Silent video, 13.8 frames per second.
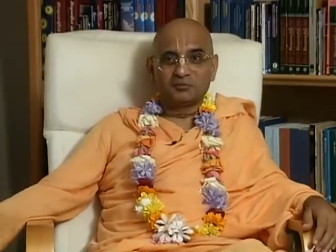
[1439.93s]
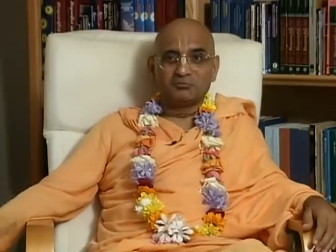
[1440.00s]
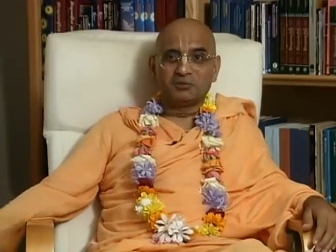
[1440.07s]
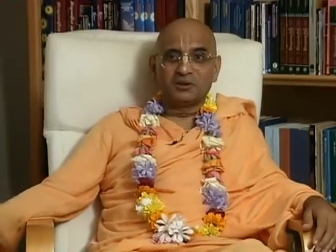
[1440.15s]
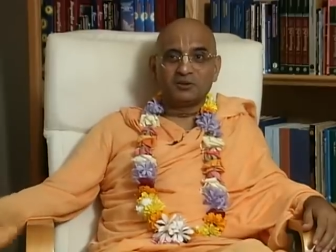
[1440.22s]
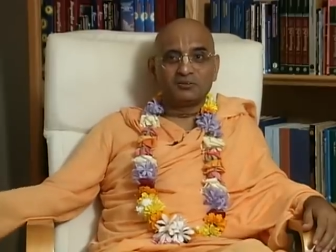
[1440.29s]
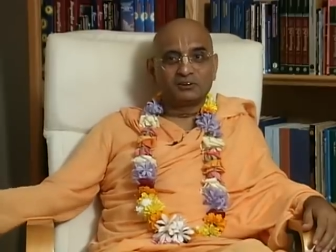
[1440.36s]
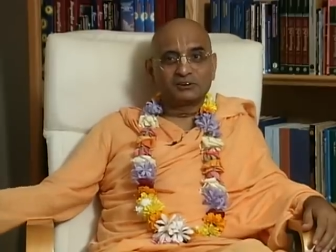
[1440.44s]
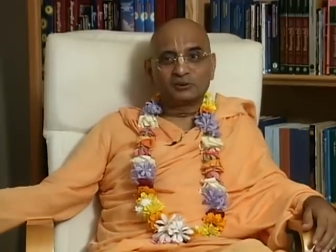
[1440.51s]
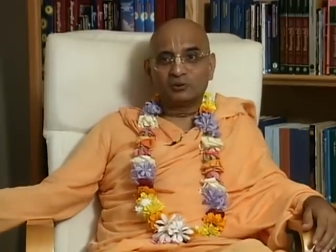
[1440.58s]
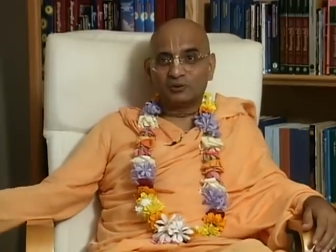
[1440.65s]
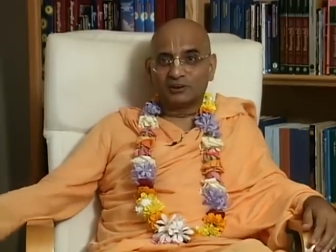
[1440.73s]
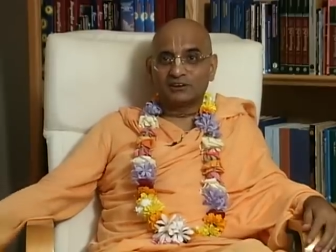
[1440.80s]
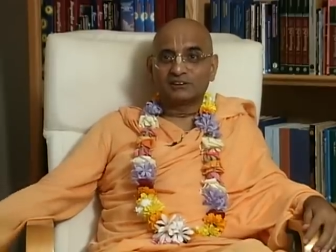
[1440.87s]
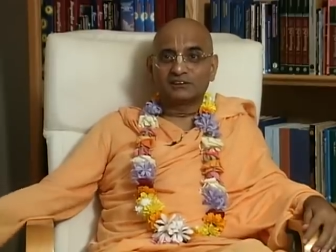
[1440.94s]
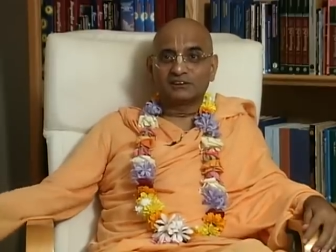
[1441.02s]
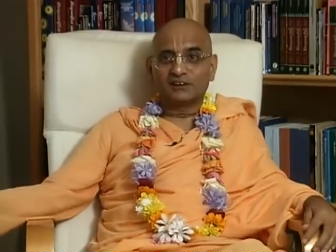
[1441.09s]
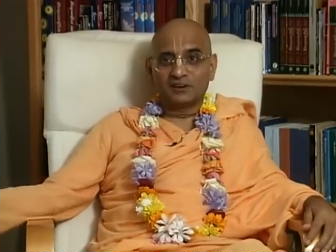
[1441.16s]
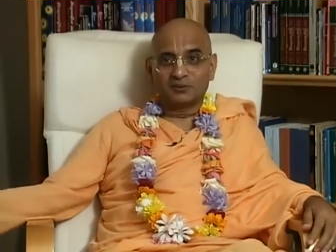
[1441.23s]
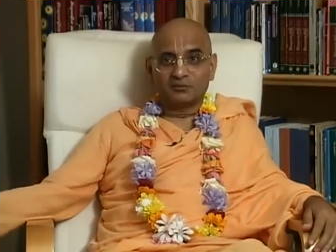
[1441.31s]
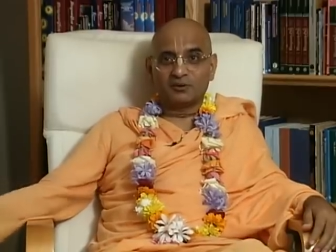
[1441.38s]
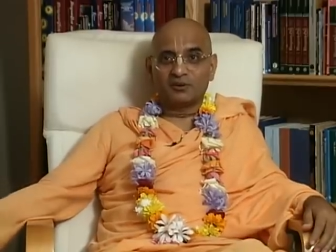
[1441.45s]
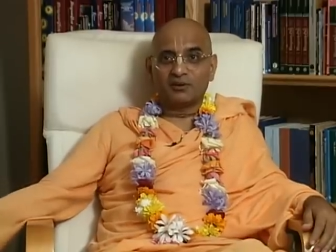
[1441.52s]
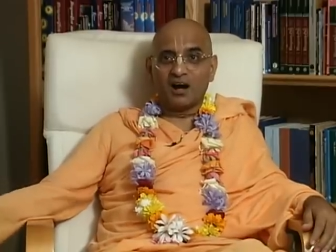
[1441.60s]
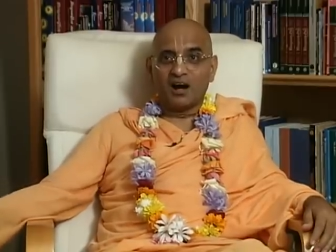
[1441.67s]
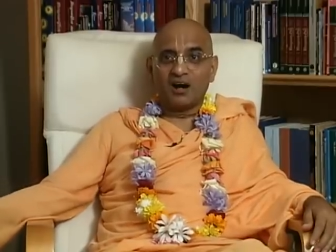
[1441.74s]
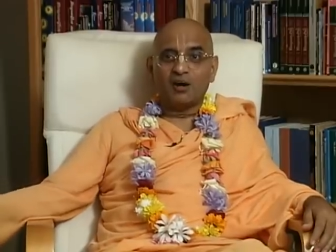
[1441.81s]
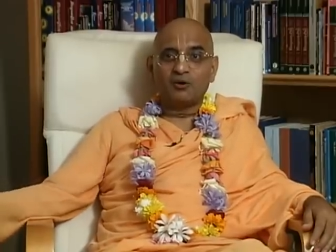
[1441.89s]
but he was so concerned about
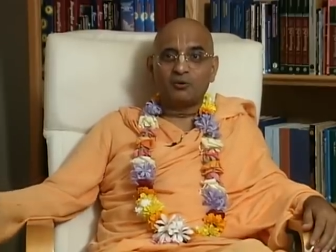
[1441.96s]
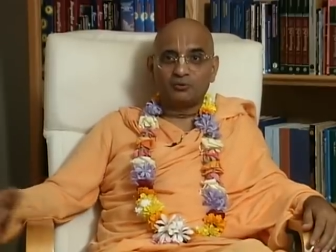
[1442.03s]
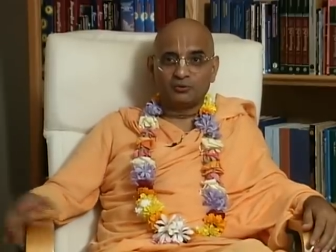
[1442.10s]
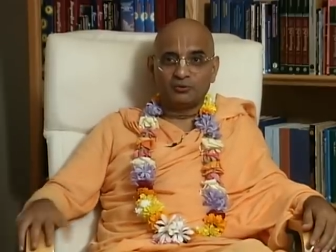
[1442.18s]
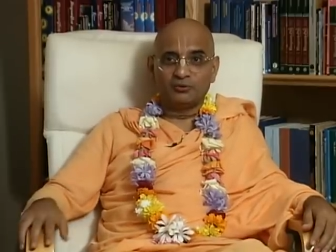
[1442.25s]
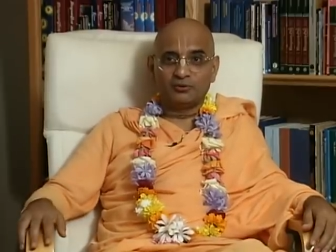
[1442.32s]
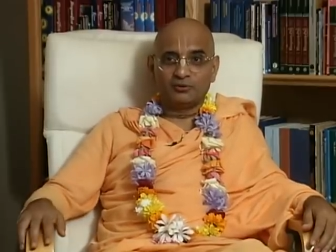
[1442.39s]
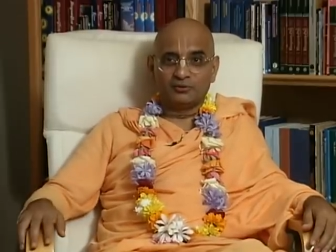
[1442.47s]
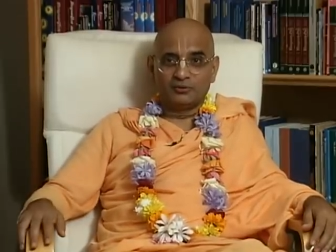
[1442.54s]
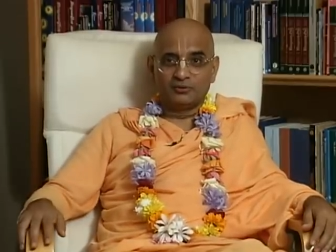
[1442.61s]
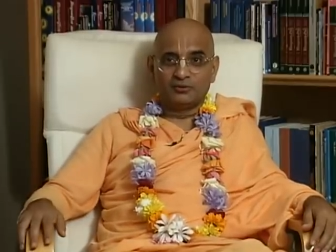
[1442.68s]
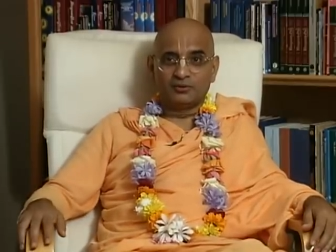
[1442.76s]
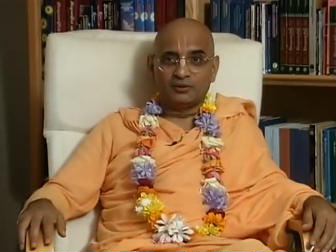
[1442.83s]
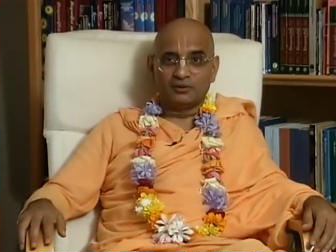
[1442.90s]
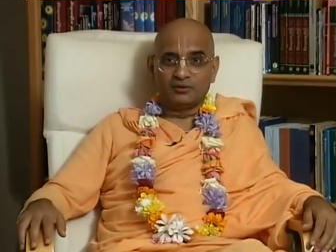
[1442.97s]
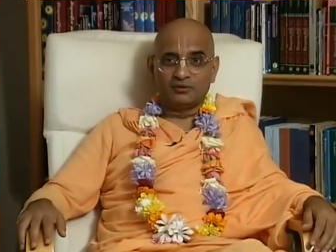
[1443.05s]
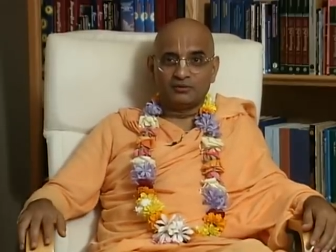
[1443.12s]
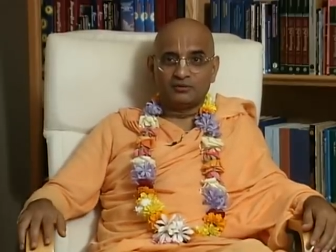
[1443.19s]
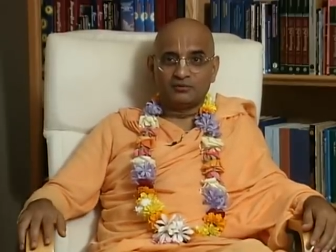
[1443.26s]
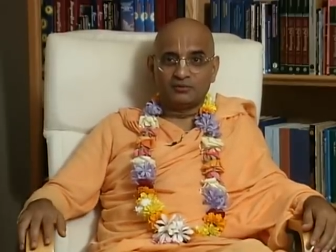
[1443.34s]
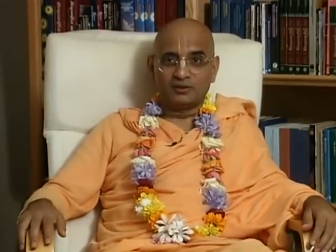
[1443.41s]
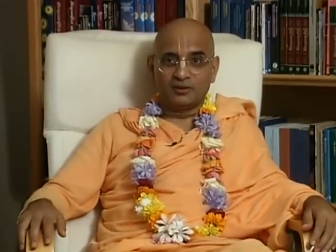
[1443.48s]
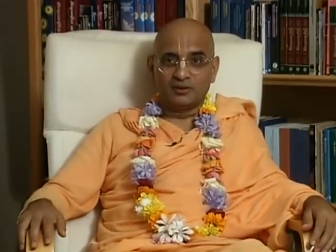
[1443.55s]
how the